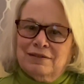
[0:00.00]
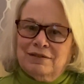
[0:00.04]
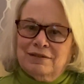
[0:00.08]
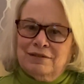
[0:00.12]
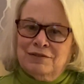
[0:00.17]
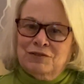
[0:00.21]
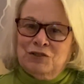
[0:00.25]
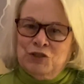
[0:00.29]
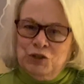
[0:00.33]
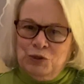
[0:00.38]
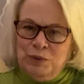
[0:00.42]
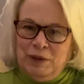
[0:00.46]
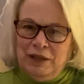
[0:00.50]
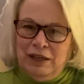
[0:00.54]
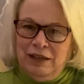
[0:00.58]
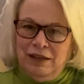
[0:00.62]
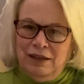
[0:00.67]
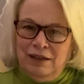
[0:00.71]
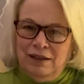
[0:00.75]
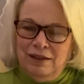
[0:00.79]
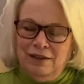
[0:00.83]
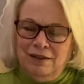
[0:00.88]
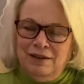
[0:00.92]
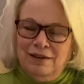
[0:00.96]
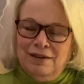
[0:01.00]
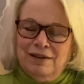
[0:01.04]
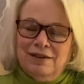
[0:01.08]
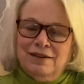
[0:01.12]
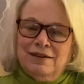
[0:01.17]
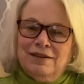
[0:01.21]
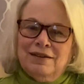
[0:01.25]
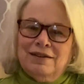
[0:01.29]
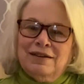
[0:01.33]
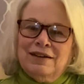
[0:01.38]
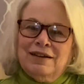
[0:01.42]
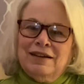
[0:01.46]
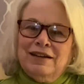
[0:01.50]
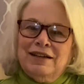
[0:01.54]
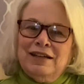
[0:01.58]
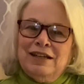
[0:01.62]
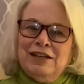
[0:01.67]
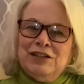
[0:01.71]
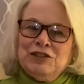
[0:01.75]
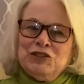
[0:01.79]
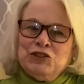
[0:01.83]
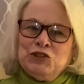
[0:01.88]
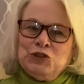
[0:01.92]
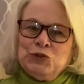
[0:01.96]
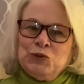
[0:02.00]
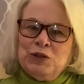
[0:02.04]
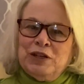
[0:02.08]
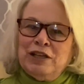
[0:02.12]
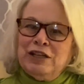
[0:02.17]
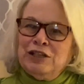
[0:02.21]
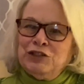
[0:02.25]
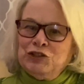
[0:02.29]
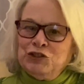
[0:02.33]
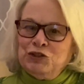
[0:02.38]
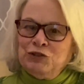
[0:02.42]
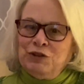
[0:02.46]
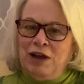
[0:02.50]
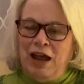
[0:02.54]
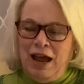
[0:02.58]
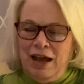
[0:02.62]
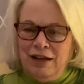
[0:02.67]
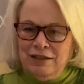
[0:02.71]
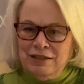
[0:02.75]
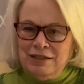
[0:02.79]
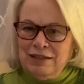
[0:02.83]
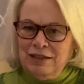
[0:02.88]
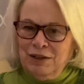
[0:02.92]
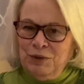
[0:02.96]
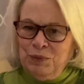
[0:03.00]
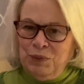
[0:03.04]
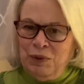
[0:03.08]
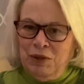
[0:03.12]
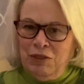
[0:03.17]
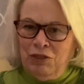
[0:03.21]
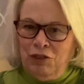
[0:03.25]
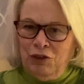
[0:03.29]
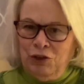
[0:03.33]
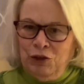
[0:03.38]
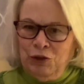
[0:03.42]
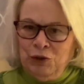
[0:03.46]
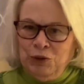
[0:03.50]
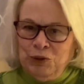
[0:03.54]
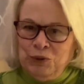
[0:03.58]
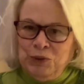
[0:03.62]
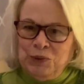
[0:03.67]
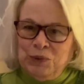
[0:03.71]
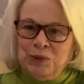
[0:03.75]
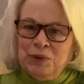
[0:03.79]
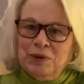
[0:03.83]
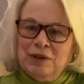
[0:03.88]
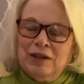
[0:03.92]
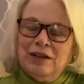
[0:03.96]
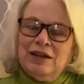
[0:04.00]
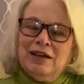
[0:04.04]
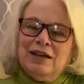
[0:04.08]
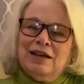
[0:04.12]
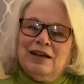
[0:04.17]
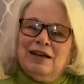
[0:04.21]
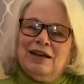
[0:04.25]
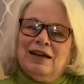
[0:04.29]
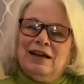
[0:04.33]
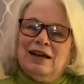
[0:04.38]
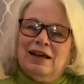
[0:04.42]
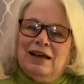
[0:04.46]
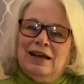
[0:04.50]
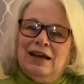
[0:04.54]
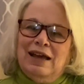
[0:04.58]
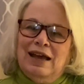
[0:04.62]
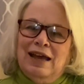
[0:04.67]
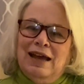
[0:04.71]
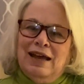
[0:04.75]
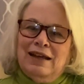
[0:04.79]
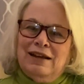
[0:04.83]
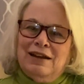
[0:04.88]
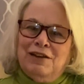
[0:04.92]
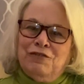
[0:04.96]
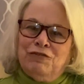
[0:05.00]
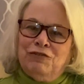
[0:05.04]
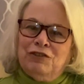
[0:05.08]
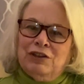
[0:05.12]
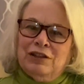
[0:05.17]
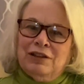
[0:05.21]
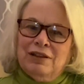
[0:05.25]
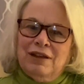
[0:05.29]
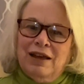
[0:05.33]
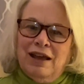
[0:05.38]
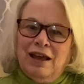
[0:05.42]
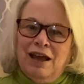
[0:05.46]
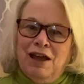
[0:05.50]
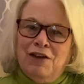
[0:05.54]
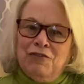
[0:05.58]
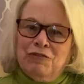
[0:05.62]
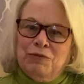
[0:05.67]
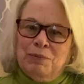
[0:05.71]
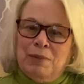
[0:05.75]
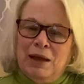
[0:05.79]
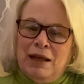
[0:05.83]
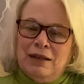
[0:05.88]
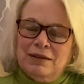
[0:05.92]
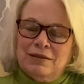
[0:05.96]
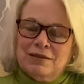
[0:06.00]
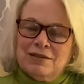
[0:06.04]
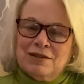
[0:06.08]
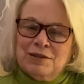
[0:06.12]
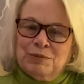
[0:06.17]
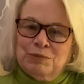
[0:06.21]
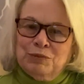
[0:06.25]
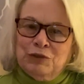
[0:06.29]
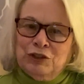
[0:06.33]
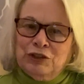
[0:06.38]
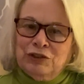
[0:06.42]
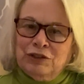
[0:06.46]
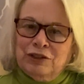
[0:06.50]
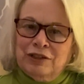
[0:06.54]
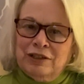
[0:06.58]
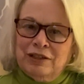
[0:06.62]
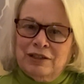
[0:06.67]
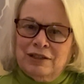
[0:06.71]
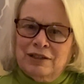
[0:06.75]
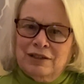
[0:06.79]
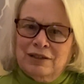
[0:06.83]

doing it. I enjoy interacting with you, and I feel like I've met some really